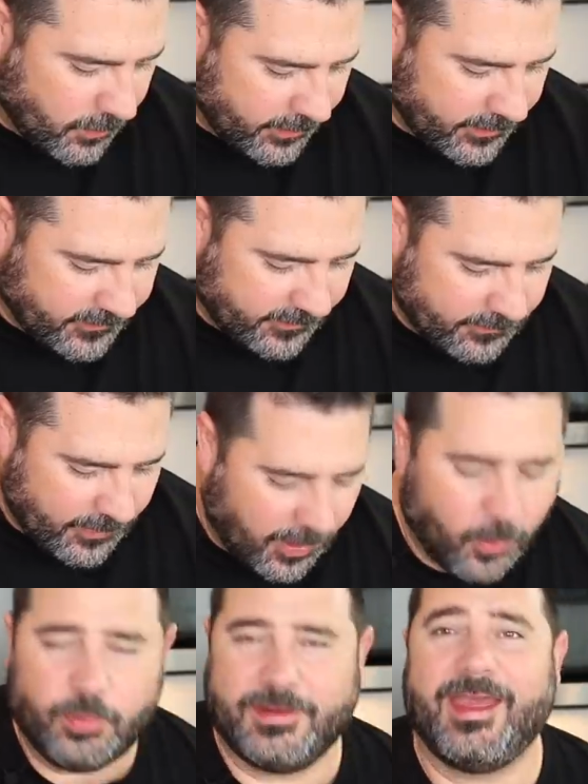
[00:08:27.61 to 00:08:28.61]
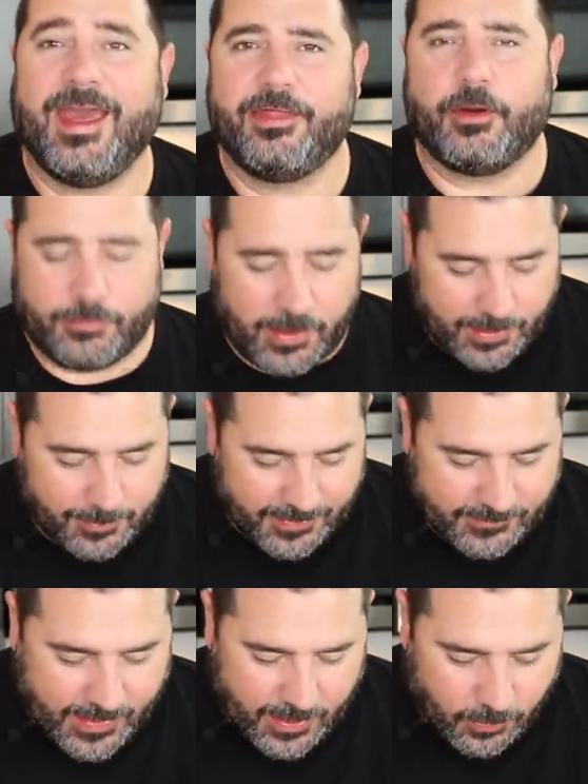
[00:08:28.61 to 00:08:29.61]
want it to hold together, right? I mean,
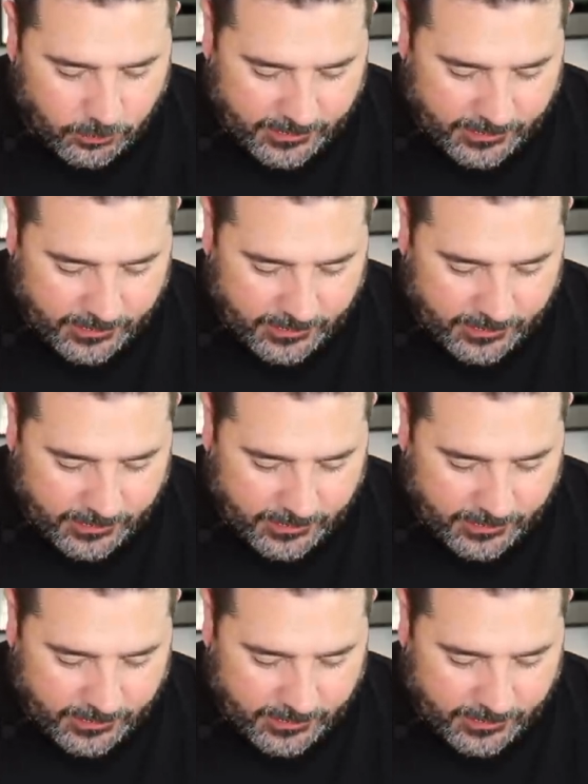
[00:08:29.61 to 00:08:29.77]
it's got to hold